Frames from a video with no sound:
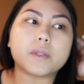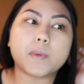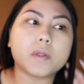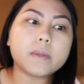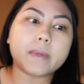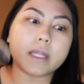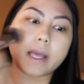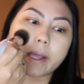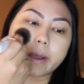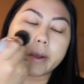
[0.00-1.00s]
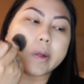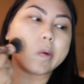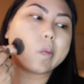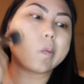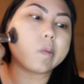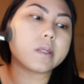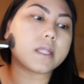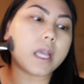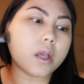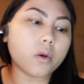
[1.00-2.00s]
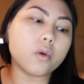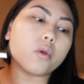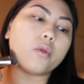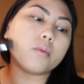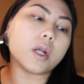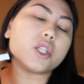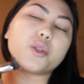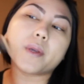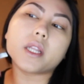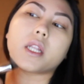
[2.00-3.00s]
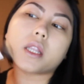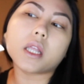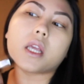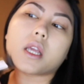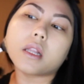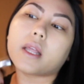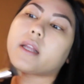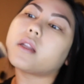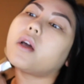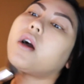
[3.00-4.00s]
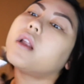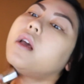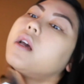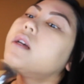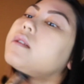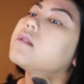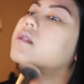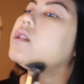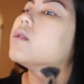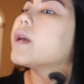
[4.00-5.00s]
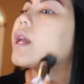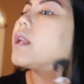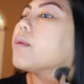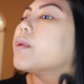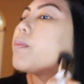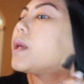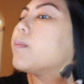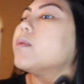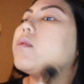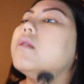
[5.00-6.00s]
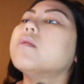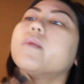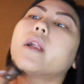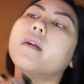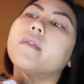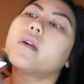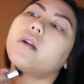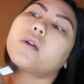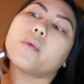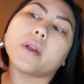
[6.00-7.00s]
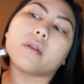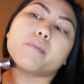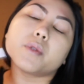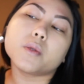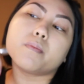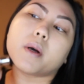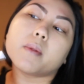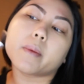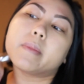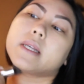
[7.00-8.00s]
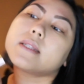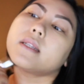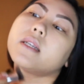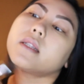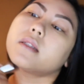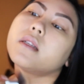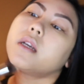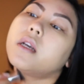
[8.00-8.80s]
supposed to be like staying home, not doing anything, like not, you know, hanging out with people, whatever, going to public places.